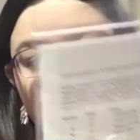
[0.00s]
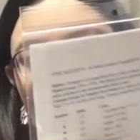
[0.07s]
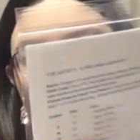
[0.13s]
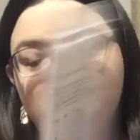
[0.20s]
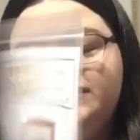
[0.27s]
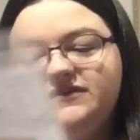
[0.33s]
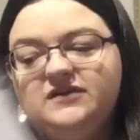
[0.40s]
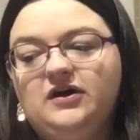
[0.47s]

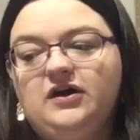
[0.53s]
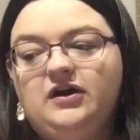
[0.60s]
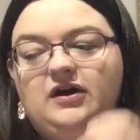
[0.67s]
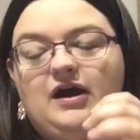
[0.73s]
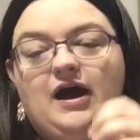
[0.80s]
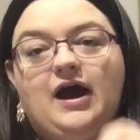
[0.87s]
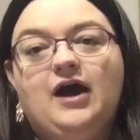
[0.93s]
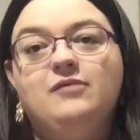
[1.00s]
So
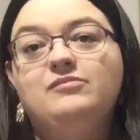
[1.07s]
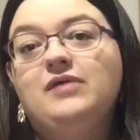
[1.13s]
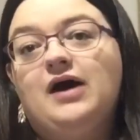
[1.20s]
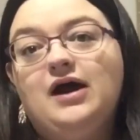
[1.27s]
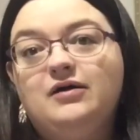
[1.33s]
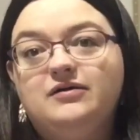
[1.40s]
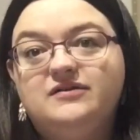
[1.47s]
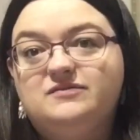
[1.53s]

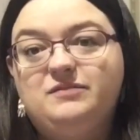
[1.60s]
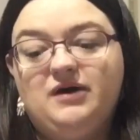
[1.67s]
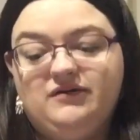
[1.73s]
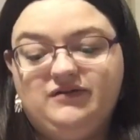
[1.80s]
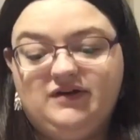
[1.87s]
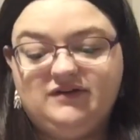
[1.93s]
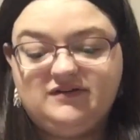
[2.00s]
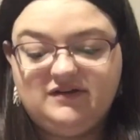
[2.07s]
it was
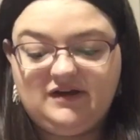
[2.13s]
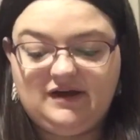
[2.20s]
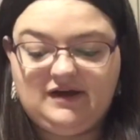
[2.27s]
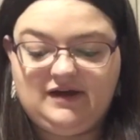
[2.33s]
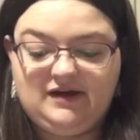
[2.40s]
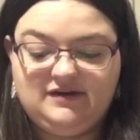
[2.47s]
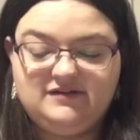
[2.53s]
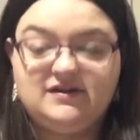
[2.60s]
perfect,
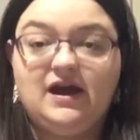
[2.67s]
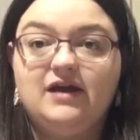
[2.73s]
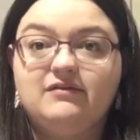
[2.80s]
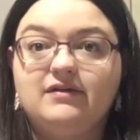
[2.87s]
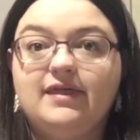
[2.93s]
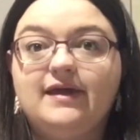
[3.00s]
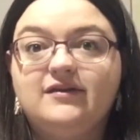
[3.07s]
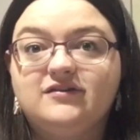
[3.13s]
and I
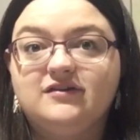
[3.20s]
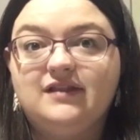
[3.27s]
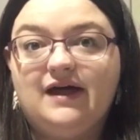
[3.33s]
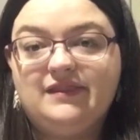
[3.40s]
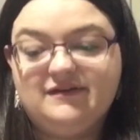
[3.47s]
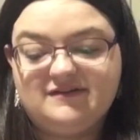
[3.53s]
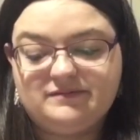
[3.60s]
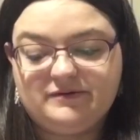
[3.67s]
really do like
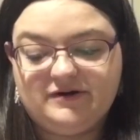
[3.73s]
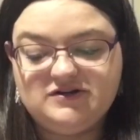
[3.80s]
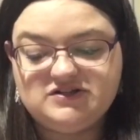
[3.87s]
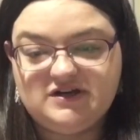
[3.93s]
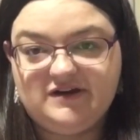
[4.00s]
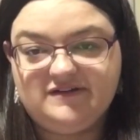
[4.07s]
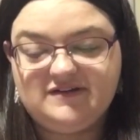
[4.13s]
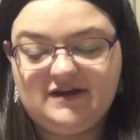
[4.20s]
this
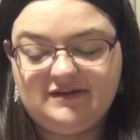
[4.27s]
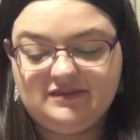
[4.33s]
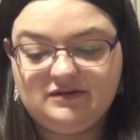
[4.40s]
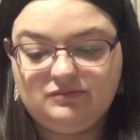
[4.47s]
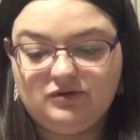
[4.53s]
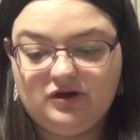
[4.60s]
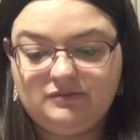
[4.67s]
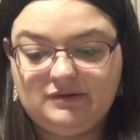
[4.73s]
project at the
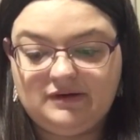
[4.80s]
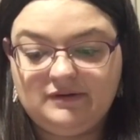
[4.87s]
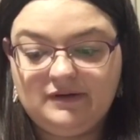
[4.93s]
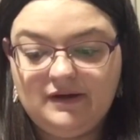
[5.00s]
moment.